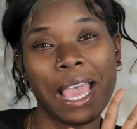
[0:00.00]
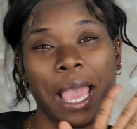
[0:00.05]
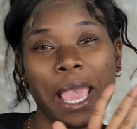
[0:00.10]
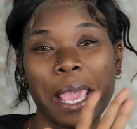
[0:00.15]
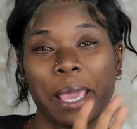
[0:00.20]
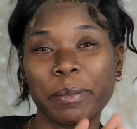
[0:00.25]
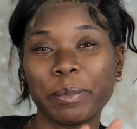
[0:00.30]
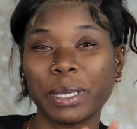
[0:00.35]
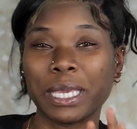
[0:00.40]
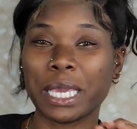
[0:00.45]

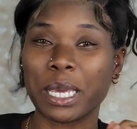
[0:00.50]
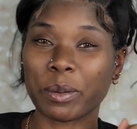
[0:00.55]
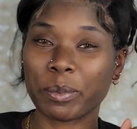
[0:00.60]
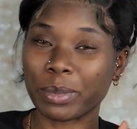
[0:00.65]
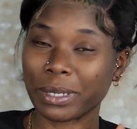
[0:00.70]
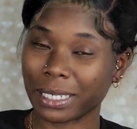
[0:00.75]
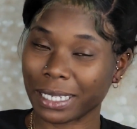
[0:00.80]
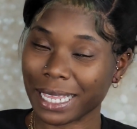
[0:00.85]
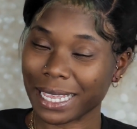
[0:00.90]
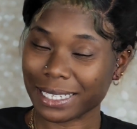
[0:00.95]
and be a
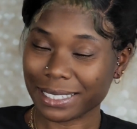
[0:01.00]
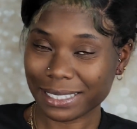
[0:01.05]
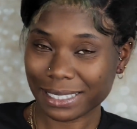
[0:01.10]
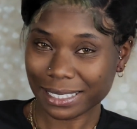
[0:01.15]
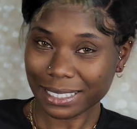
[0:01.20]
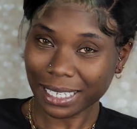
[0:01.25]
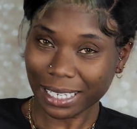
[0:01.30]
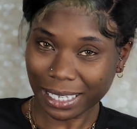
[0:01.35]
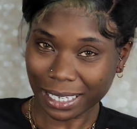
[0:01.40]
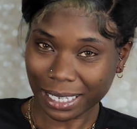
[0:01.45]

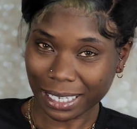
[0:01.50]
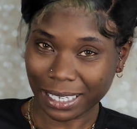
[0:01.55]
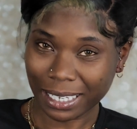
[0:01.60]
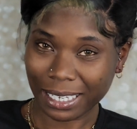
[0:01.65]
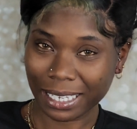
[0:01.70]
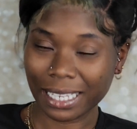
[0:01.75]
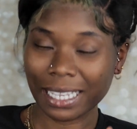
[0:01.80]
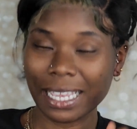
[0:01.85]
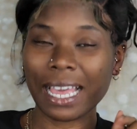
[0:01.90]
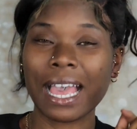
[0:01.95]

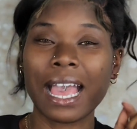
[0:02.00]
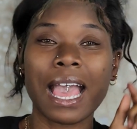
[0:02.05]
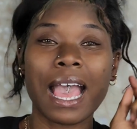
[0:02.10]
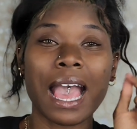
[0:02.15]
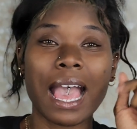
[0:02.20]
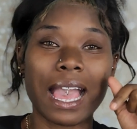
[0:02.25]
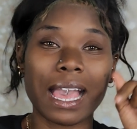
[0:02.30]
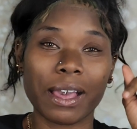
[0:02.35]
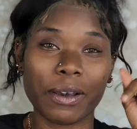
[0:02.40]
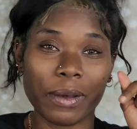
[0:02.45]
blessing,
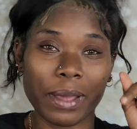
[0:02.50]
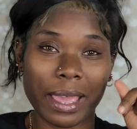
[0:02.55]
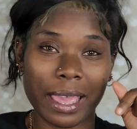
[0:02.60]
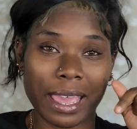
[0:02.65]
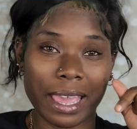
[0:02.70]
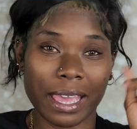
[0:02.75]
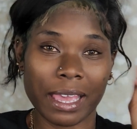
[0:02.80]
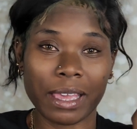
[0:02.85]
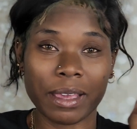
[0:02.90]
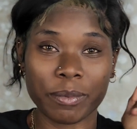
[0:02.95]
I'll
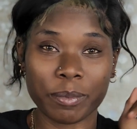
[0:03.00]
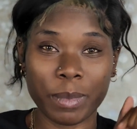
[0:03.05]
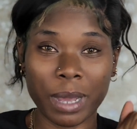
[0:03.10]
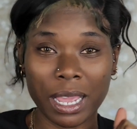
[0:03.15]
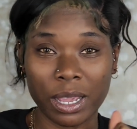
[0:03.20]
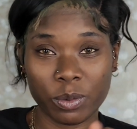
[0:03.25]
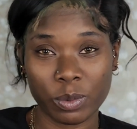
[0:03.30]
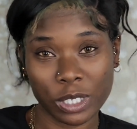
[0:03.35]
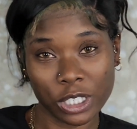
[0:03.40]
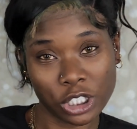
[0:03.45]
add my
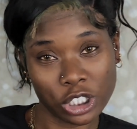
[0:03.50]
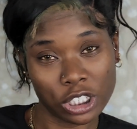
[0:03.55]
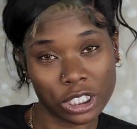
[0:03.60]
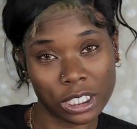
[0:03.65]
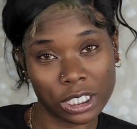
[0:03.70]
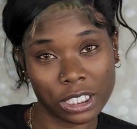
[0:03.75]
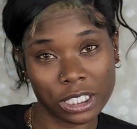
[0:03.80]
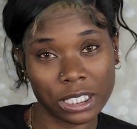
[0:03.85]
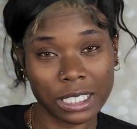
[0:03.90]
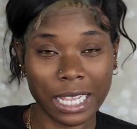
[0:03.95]
wish
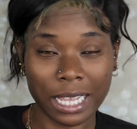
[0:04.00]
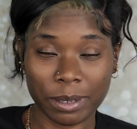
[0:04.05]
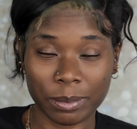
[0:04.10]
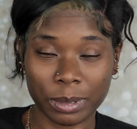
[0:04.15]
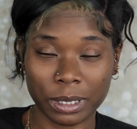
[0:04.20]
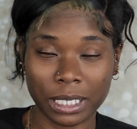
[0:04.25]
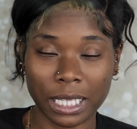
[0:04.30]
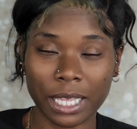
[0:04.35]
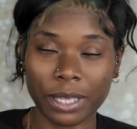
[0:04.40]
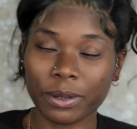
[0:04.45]
list down
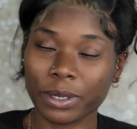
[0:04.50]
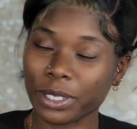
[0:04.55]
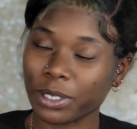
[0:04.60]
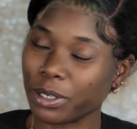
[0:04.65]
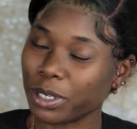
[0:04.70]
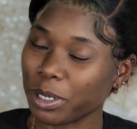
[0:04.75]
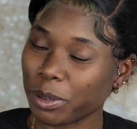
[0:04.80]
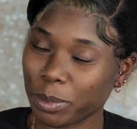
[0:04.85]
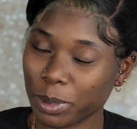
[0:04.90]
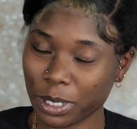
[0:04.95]
below and
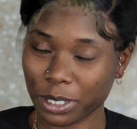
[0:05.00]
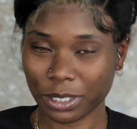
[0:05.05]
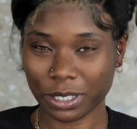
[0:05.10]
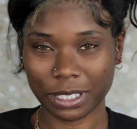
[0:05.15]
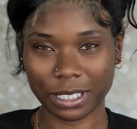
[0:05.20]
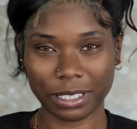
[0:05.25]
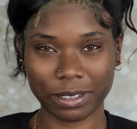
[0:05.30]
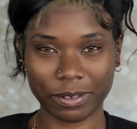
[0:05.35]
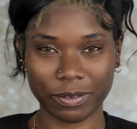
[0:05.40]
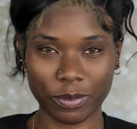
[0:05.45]
you can purchase
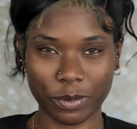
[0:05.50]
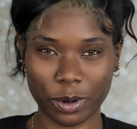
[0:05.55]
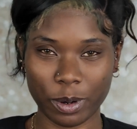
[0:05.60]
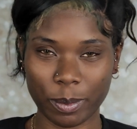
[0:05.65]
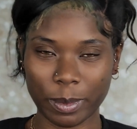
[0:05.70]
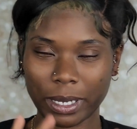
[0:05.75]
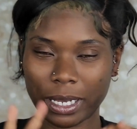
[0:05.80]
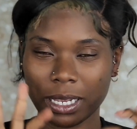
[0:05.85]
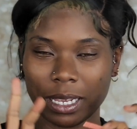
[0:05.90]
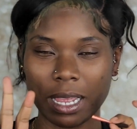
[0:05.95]
them for
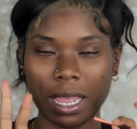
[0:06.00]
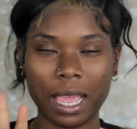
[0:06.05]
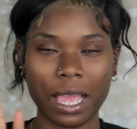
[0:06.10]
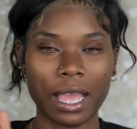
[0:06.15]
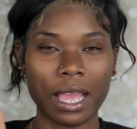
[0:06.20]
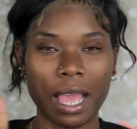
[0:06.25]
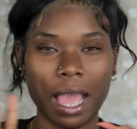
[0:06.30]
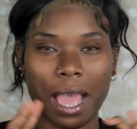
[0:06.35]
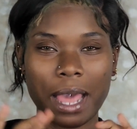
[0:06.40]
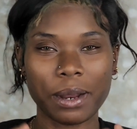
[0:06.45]
me.
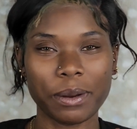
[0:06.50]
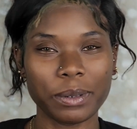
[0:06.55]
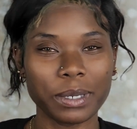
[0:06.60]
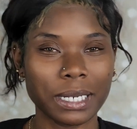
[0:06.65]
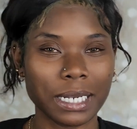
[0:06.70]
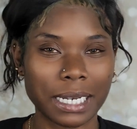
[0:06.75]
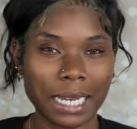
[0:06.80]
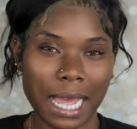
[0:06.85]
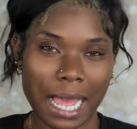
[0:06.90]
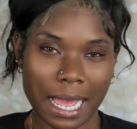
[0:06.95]
I don't need
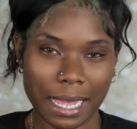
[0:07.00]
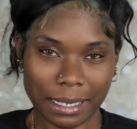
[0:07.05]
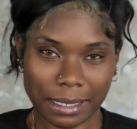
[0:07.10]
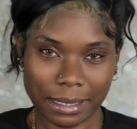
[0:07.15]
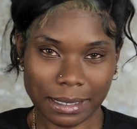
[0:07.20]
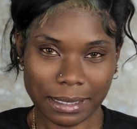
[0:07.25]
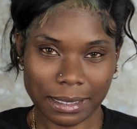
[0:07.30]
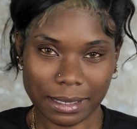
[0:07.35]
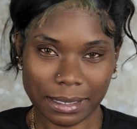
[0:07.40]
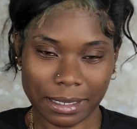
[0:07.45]
a lot.
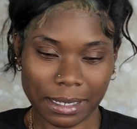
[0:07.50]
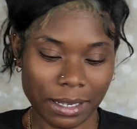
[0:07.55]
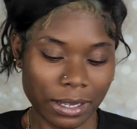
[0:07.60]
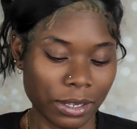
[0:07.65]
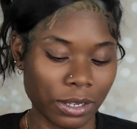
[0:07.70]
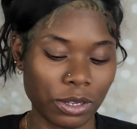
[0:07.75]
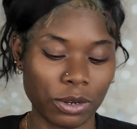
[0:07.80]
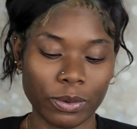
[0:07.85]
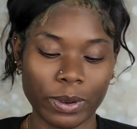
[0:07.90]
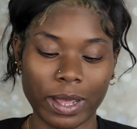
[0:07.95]

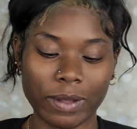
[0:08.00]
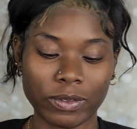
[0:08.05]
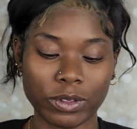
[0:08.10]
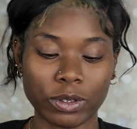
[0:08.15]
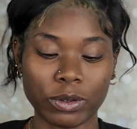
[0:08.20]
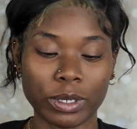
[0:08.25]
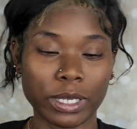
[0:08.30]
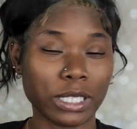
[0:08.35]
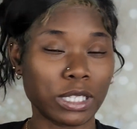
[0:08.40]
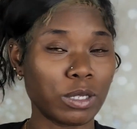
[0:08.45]
You don't have to
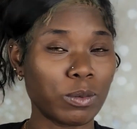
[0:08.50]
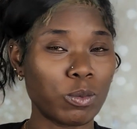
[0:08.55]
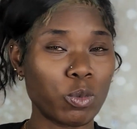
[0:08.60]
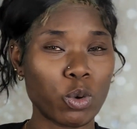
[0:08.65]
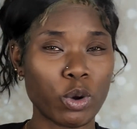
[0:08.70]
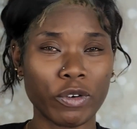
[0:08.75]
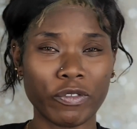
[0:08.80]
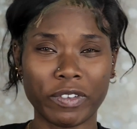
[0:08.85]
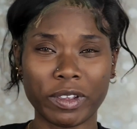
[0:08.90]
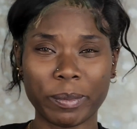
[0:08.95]
go get the
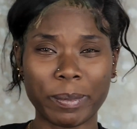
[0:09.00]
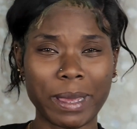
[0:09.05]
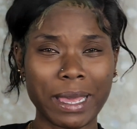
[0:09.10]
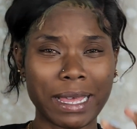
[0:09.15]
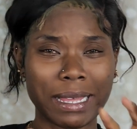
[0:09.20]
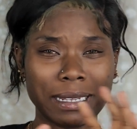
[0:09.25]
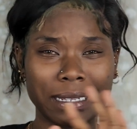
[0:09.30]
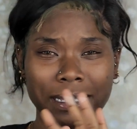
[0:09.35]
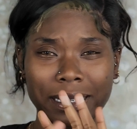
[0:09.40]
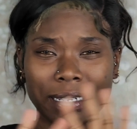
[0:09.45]
Morphe
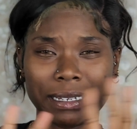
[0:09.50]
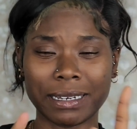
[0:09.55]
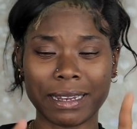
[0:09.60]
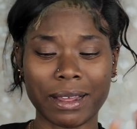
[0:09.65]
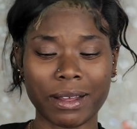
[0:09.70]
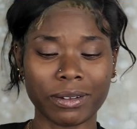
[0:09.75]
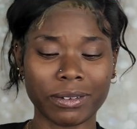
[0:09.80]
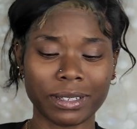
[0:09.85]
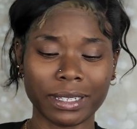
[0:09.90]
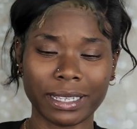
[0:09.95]
palette and
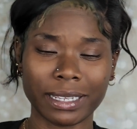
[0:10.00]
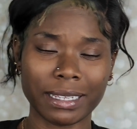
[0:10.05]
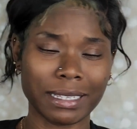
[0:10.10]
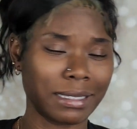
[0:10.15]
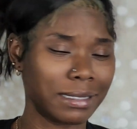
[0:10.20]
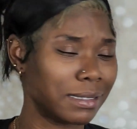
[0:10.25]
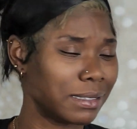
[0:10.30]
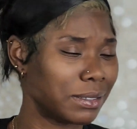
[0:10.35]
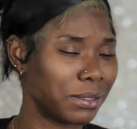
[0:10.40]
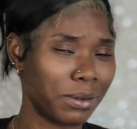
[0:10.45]
all of that.
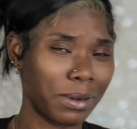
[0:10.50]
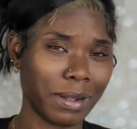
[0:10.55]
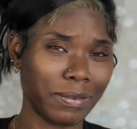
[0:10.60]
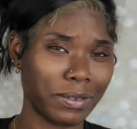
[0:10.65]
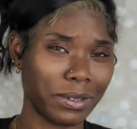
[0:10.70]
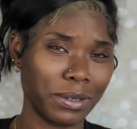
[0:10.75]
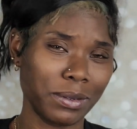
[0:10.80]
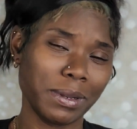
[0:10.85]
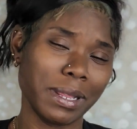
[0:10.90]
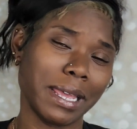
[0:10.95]
You don't have to
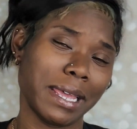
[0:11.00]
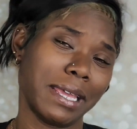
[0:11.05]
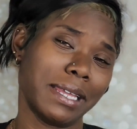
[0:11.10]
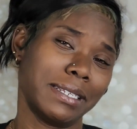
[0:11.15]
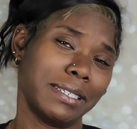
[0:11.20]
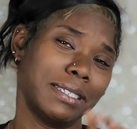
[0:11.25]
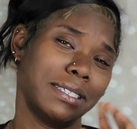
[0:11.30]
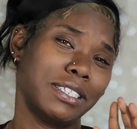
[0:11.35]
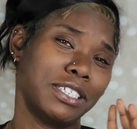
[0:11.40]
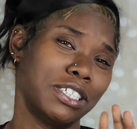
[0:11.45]
do
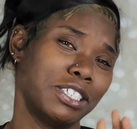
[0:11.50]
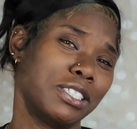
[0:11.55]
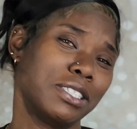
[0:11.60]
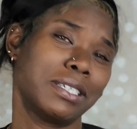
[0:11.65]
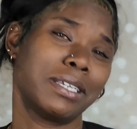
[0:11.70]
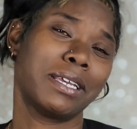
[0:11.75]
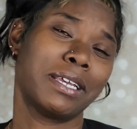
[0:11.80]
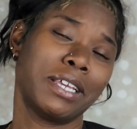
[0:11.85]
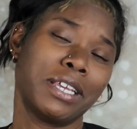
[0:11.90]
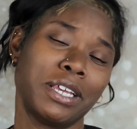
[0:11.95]
that. Just,
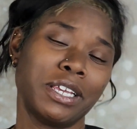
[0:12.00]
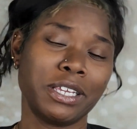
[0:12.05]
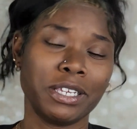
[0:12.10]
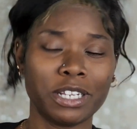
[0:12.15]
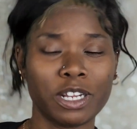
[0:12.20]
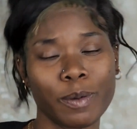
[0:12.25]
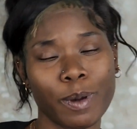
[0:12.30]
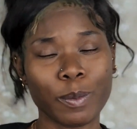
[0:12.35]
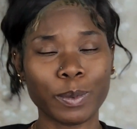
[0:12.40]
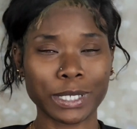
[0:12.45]

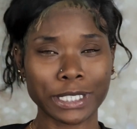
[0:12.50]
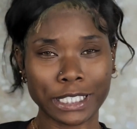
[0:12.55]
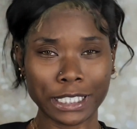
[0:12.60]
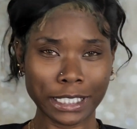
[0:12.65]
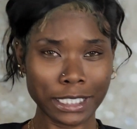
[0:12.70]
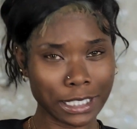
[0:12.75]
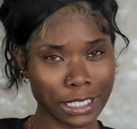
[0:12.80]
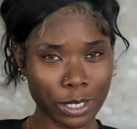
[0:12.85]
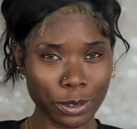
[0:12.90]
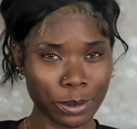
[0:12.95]
you know, my wish
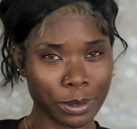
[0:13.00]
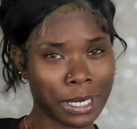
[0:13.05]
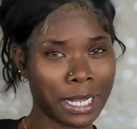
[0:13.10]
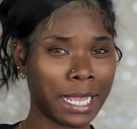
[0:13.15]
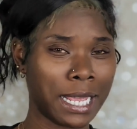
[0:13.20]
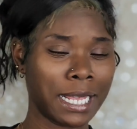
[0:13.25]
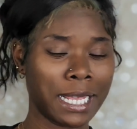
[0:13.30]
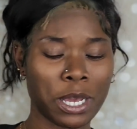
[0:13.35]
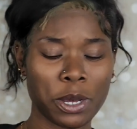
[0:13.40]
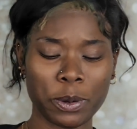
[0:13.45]
list on
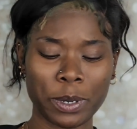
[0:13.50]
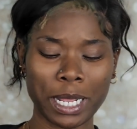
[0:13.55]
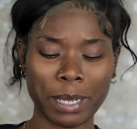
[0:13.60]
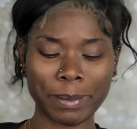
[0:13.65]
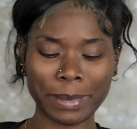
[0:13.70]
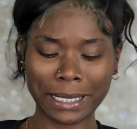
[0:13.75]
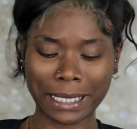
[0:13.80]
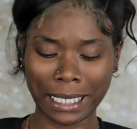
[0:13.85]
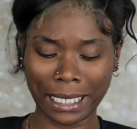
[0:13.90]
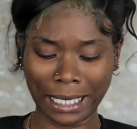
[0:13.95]

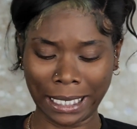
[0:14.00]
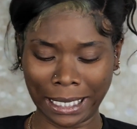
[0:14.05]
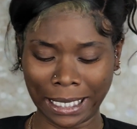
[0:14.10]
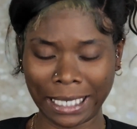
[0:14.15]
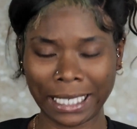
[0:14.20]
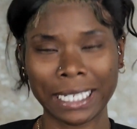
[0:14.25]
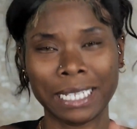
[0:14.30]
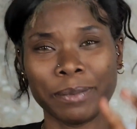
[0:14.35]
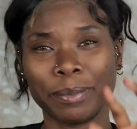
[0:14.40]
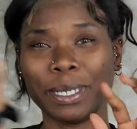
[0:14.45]
Amazon.
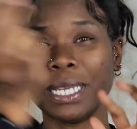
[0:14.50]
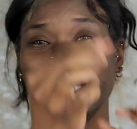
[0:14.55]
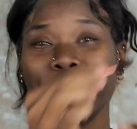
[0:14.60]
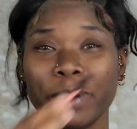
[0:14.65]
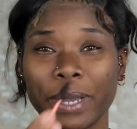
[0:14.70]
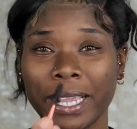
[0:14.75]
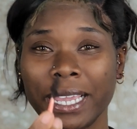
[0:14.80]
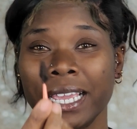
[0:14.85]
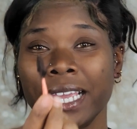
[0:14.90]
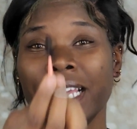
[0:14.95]
But
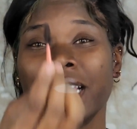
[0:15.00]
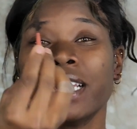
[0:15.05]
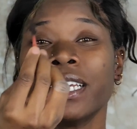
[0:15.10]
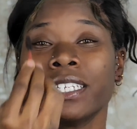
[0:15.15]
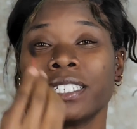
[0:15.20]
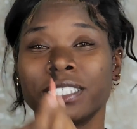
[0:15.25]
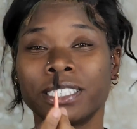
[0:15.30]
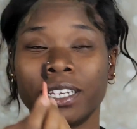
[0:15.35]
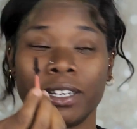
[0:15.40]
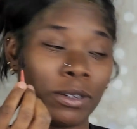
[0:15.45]
anyway,
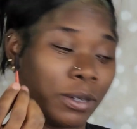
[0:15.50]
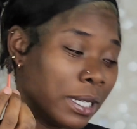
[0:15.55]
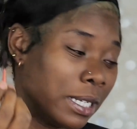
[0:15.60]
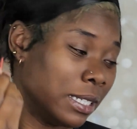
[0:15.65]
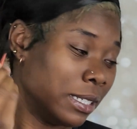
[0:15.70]
so